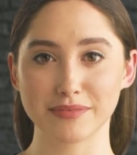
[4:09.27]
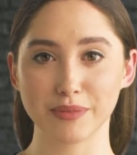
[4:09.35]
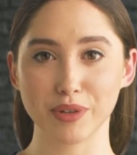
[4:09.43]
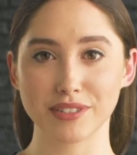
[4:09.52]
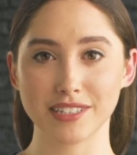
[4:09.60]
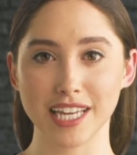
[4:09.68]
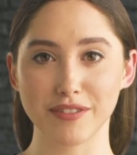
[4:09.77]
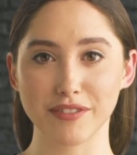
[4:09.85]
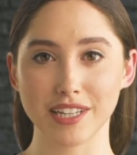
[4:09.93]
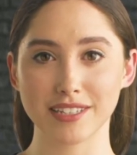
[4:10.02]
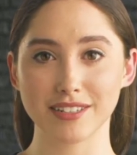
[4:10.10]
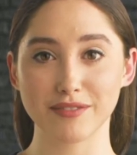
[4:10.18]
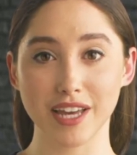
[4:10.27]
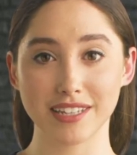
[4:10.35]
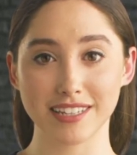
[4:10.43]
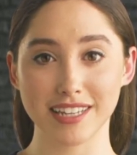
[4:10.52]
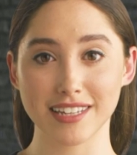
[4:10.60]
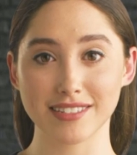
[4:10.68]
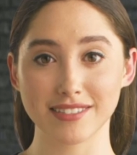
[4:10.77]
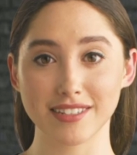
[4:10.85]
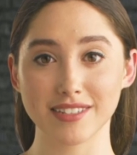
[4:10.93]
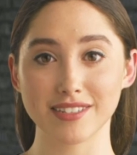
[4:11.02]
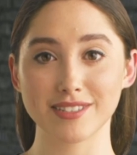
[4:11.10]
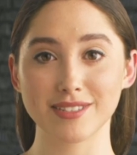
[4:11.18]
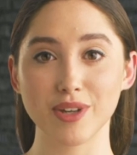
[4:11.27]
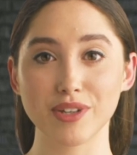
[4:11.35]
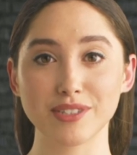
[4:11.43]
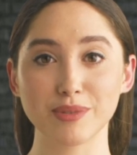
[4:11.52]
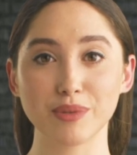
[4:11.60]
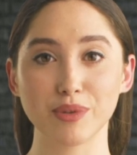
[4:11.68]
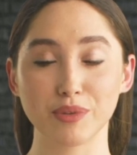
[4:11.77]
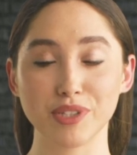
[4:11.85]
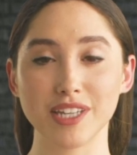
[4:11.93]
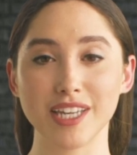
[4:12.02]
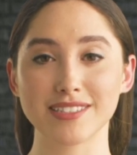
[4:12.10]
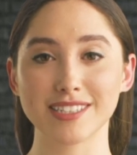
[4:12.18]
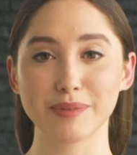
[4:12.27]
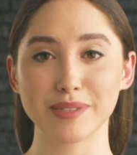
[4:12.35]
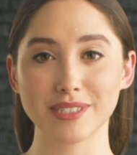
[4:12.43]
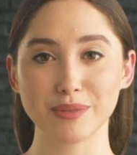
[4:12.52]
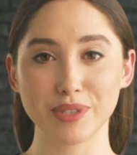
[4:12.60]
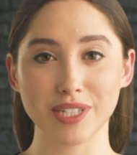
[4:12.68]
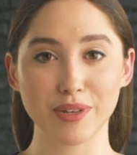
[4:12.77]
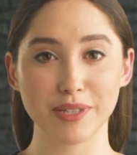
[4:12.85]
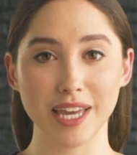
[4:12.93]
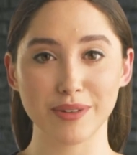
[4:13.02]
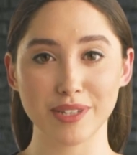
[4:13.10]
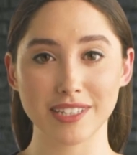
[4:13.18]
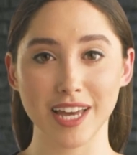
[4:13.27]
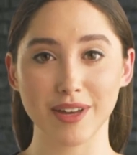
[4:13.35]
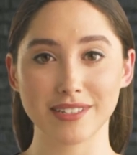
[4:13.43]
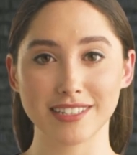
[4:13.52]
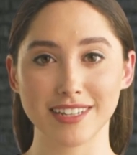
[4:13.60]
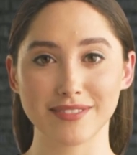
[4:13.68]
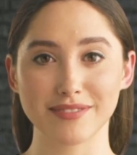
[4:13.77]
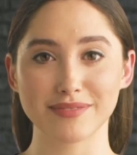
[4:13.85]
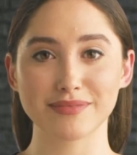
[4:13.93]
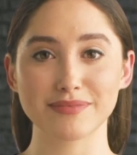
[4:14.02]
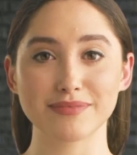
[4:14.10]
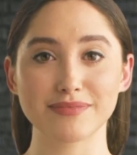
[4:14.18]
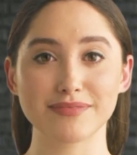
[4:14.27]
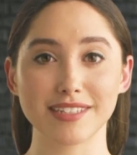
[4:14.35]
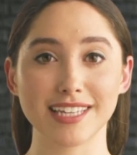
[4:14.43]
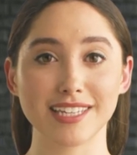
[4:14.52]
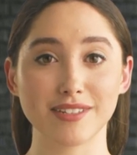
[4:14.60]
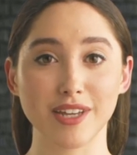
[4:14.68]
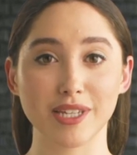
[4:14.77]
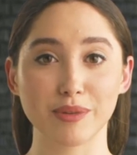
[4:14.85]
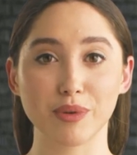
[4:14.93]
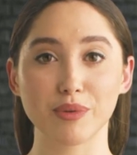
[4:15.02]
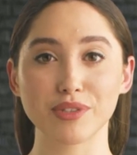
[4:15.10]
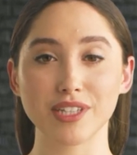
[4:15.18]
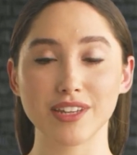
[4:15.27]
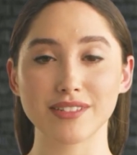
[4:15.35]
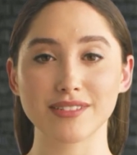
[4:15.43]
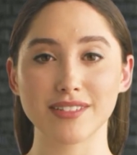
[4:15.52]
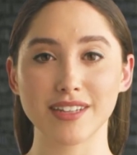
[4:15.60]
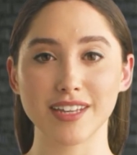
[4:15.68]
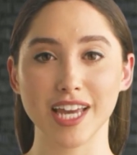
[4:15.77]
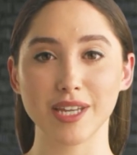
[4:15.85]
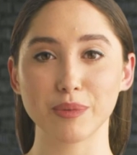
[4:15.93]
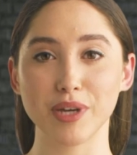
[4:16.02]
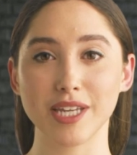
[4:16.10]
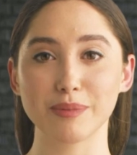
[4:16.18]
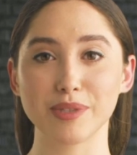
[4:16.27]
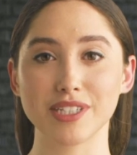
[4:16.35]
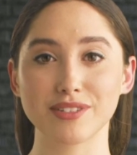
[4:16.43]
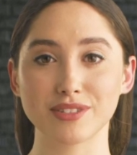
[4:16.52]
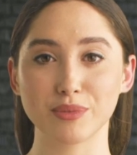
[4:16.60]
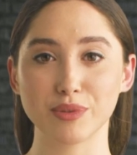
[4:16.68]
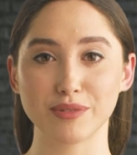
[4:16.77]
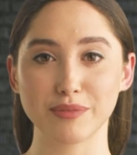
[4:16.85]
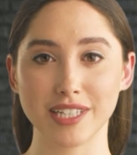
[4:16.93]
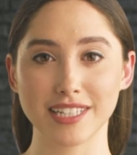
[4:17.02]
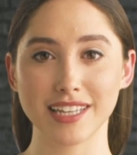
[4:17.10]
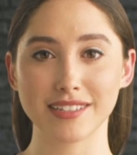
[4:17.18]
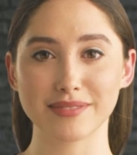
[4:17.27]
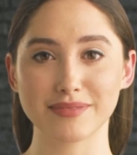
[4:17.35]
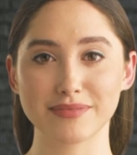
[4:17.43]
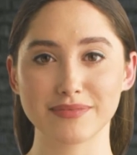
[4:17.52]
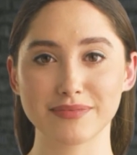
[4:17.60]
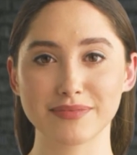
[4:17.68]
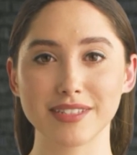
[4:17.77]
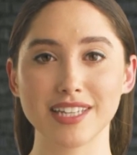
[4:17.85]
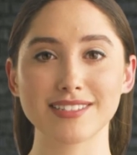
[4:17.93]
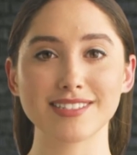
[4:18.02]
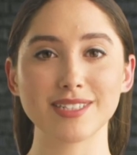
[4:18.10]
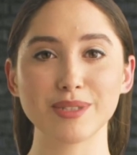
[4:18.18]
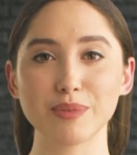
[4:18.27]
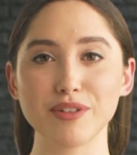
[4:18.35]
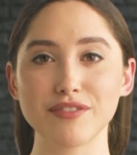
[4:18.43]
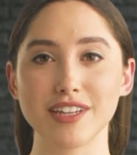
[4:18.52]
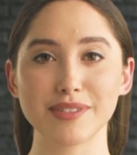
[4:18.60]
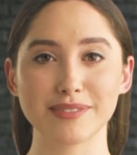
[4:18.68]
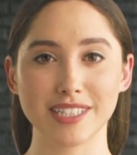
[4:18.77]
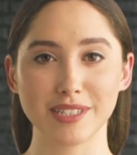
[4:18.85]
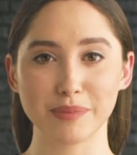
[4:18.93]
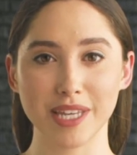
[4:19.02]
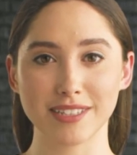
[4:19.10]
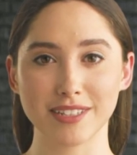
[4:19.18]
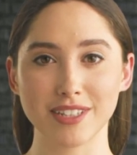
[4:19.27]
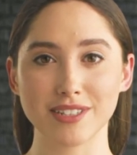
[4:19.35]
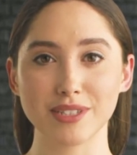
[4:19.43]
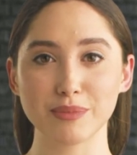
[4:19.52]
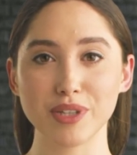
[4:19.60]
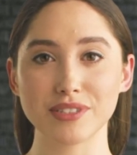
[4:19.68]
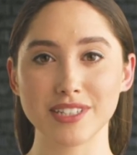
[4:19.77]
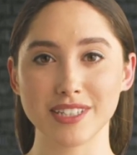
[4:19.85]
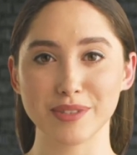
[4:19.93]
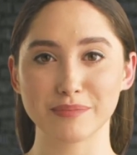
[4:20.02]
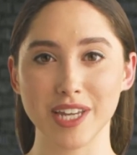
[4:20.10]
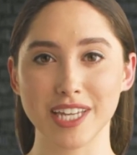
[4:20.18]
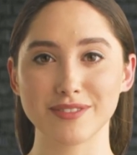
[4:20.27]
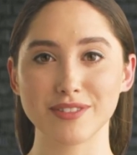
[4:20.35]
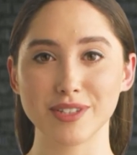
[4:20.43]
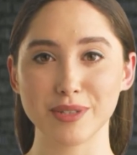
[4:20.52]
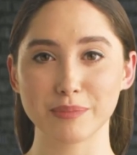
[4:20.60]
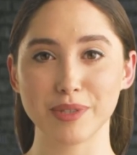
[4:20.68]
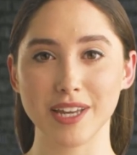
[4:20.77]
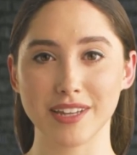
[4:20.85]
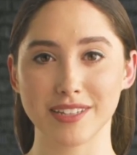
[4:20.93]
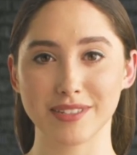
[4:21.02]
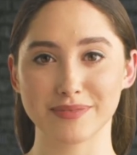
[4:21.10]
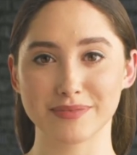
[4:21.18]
Once you have a list of ideas, start to organize them into a coherent narrative. Think about your audience and what they would enjoy reading. Consider what themes and messages you want to convey through your book.